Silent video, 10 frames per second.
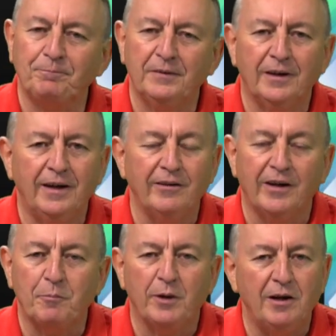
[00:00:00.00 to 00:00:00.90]
ended
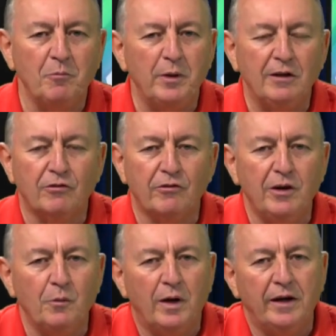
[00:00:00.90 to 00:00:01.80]
up getting beat
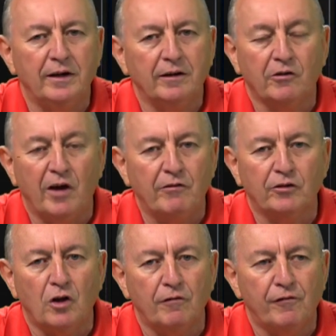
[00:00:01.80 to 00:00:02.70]
3-1, and great
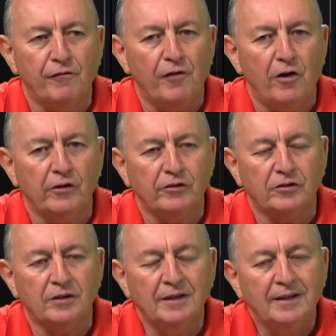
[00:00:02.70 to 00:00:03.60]
result for
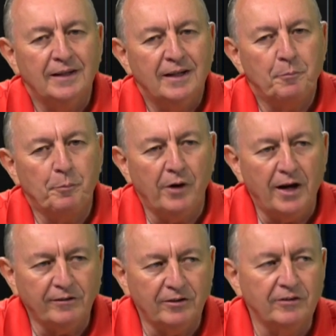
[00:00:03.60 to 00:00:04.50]
Forest.
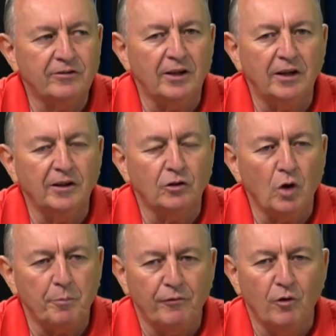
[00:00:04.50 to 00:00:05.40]
Brighton still in the
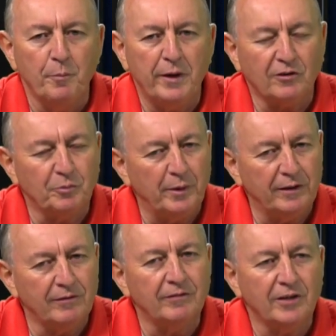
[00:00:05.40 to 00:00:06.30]
top 4 mix,
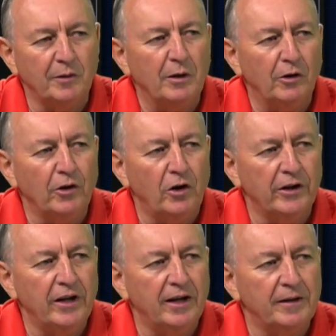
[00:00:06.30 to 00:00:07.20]
but it's going to be a lot
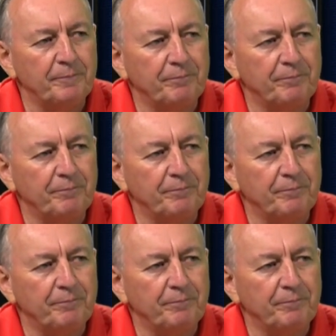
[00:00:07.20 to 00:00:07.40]
harder now.